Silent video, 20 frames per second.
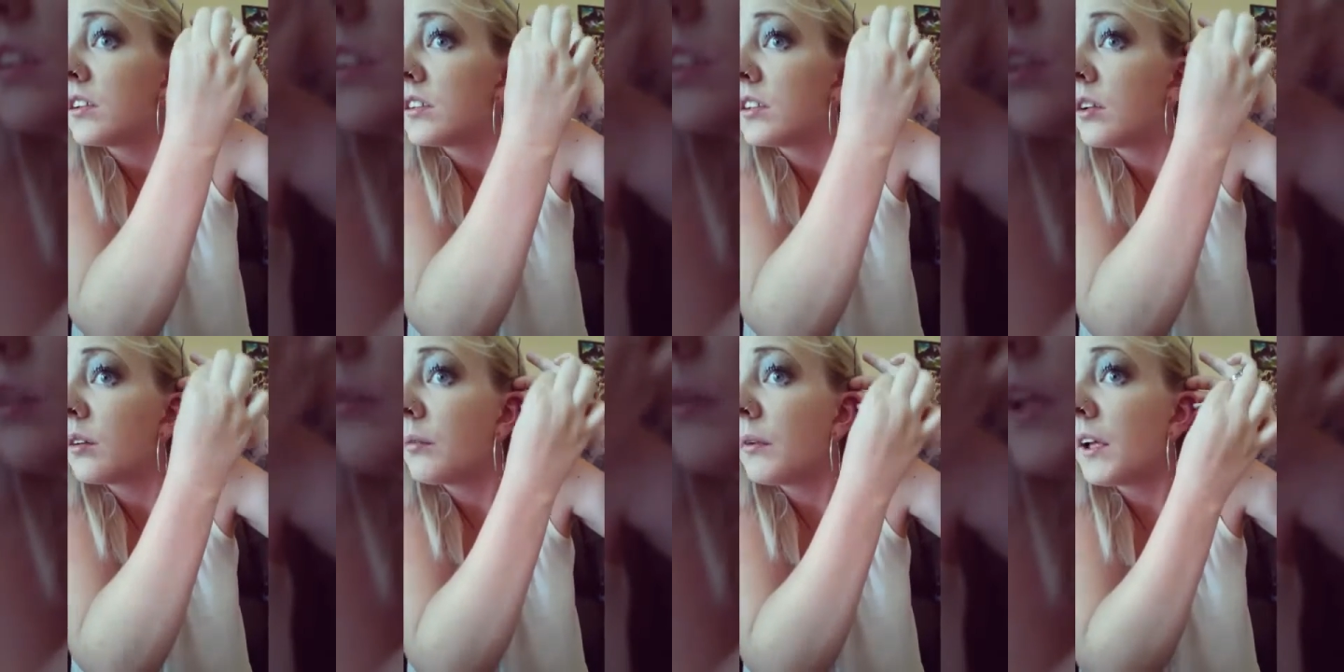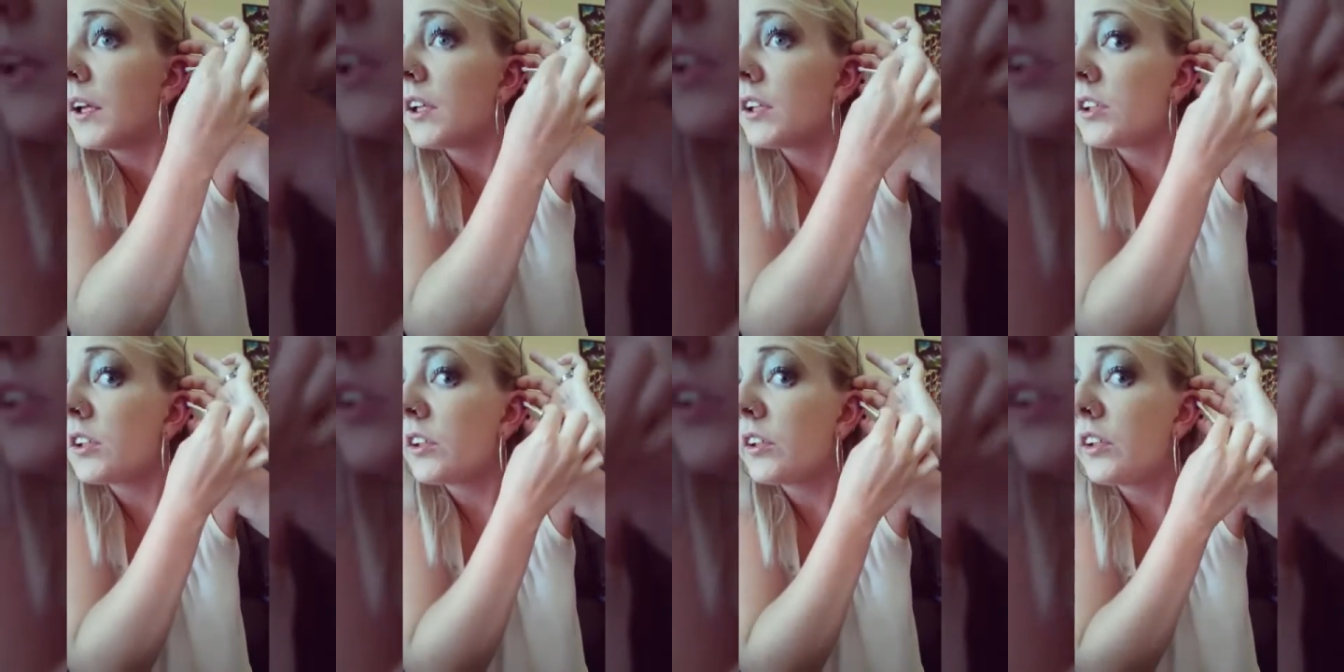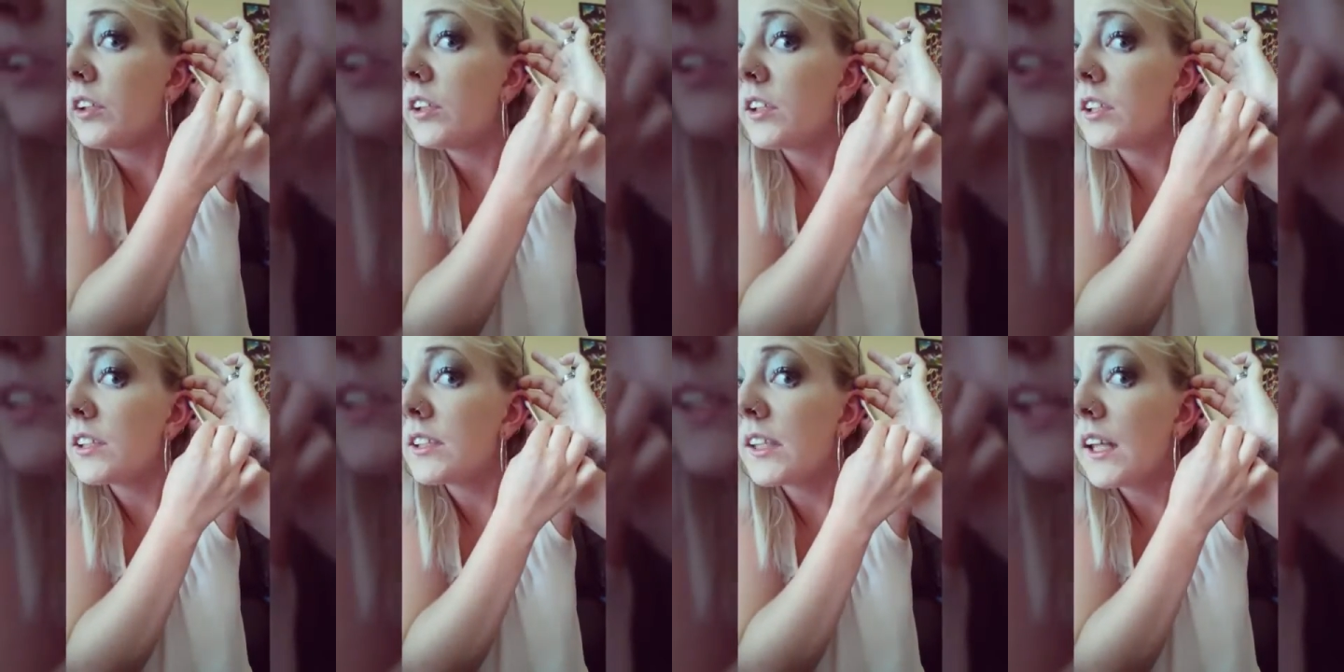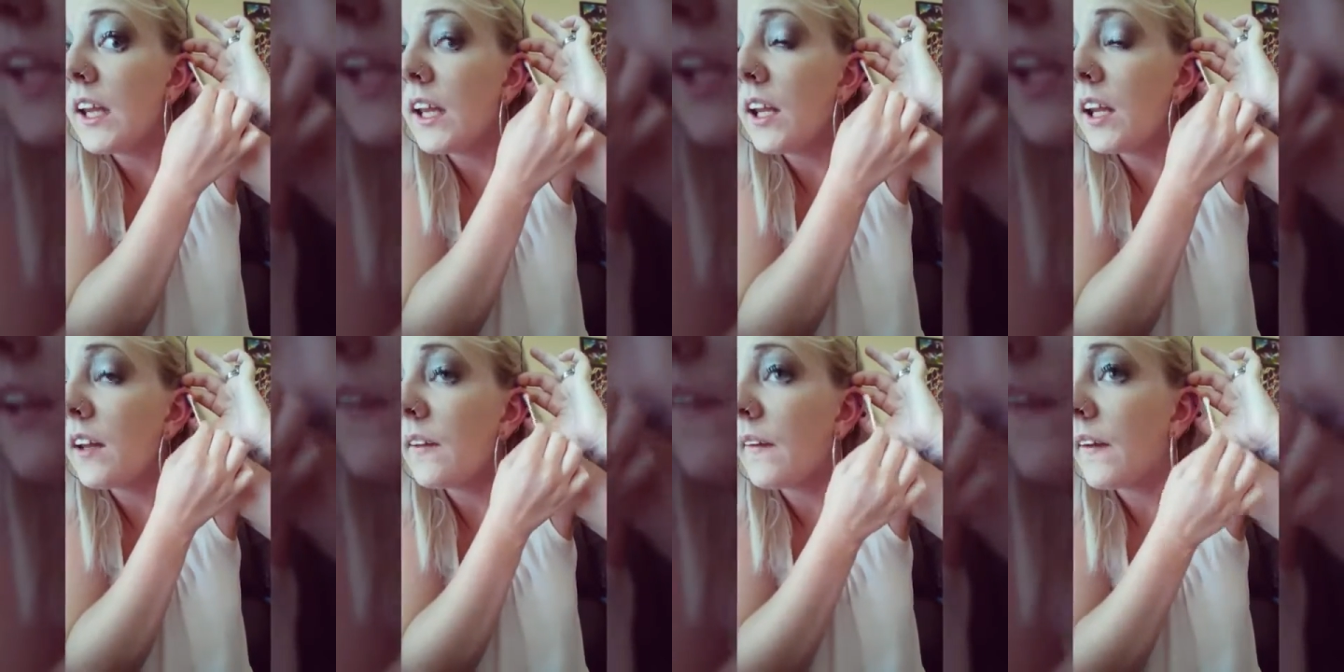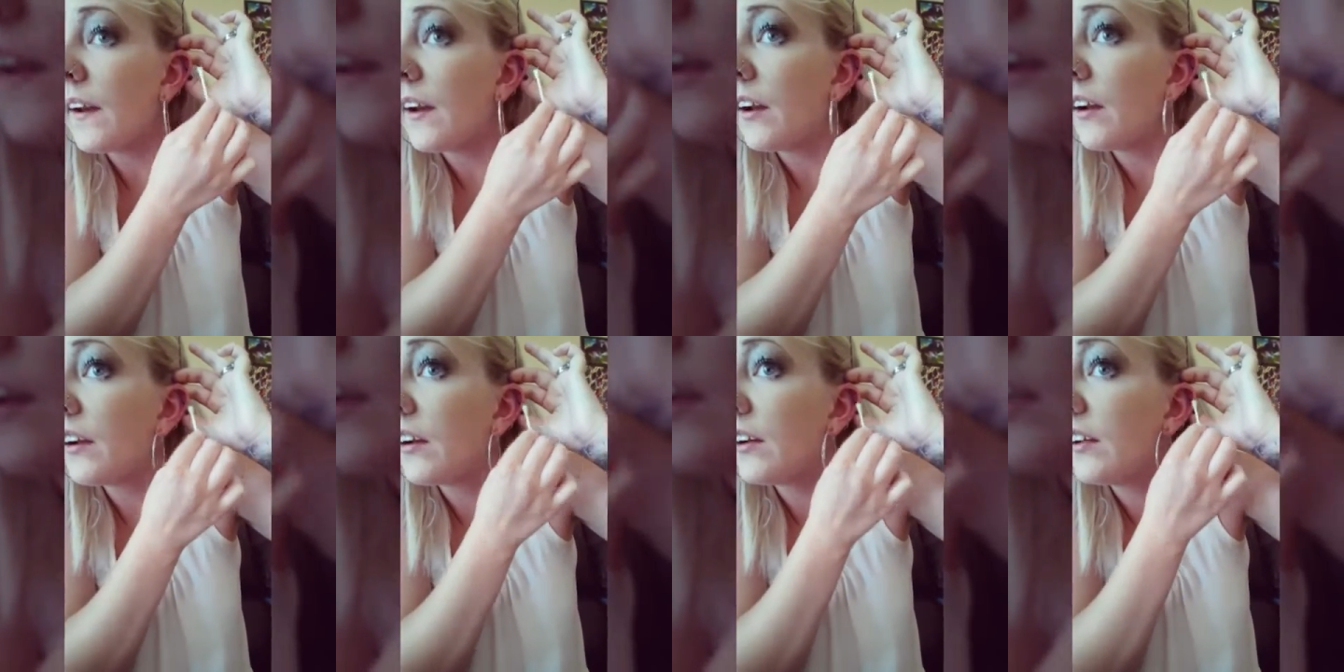So make sure you just get in
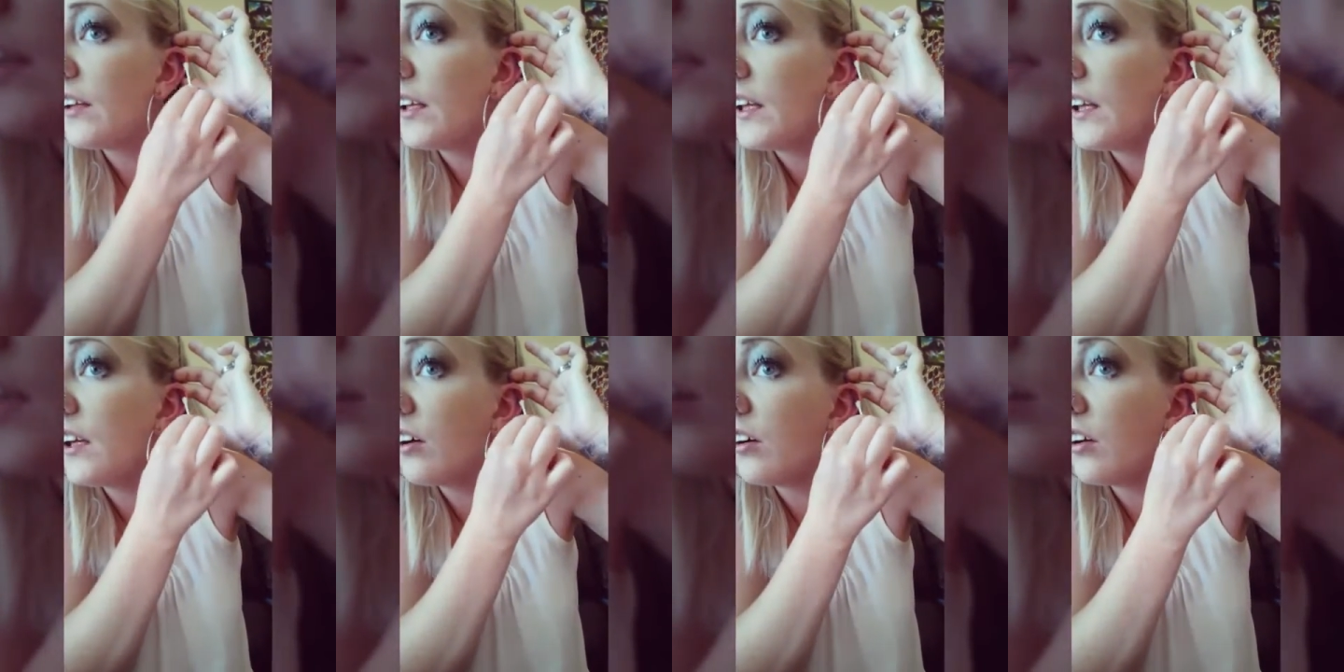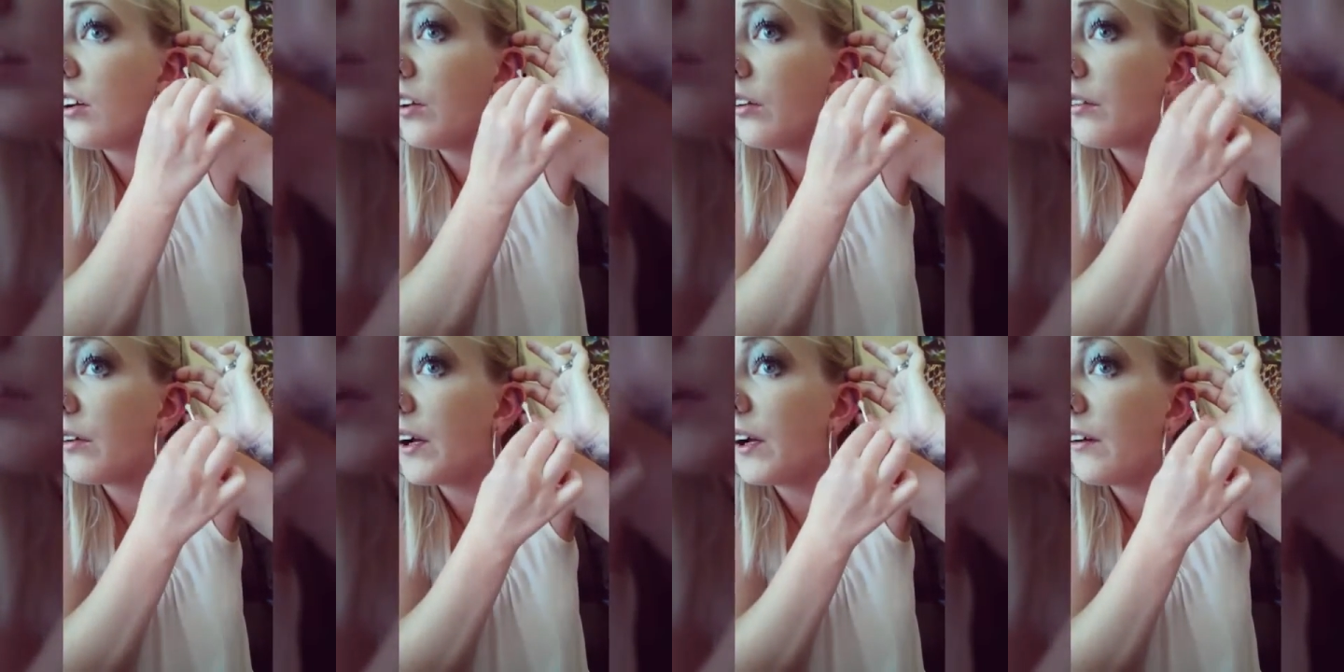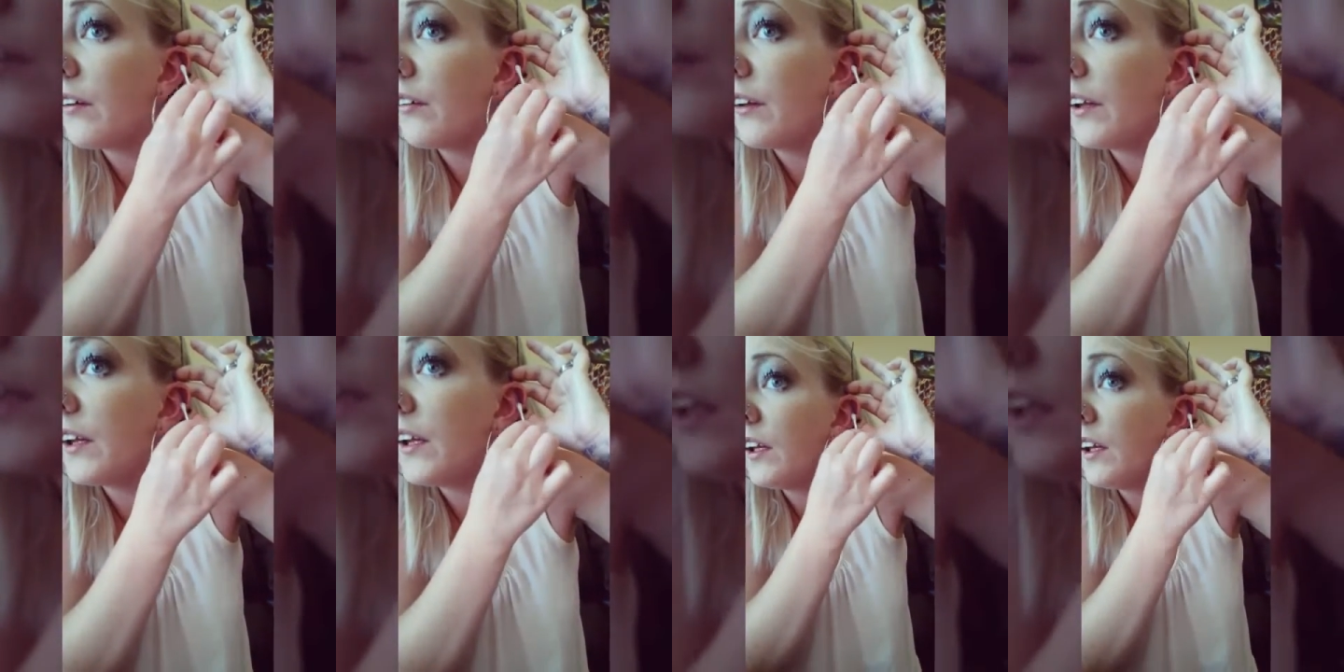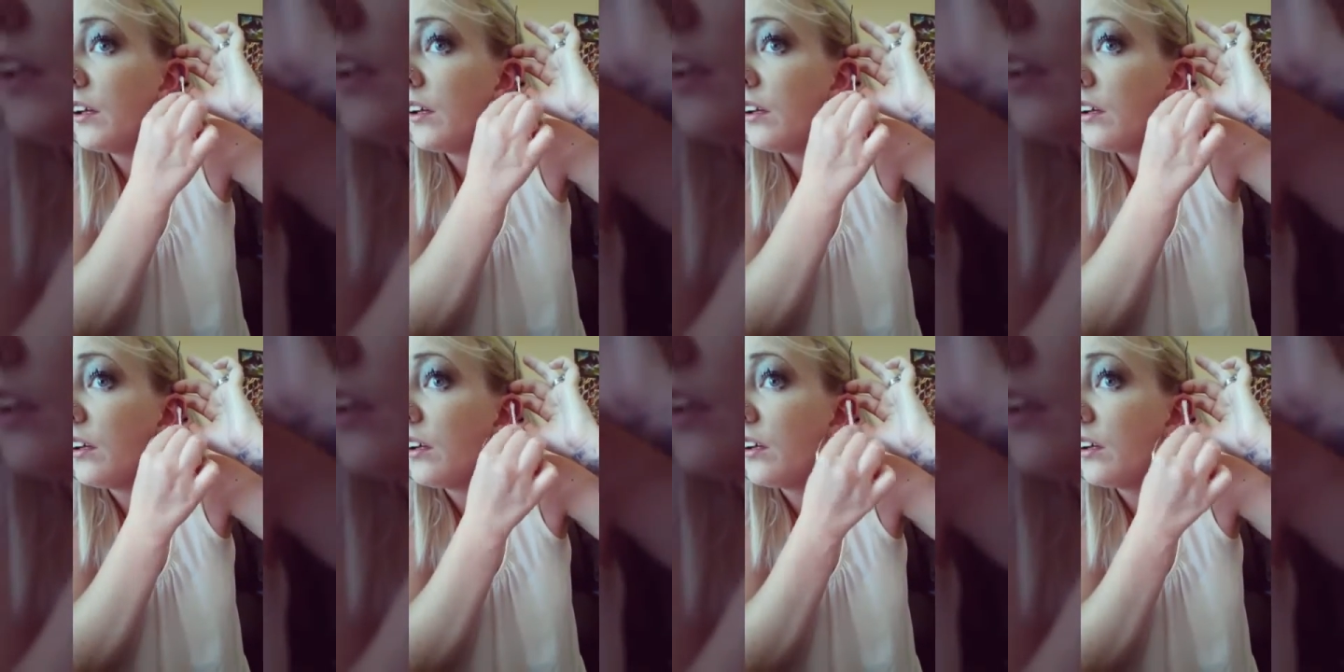there and clean all around it.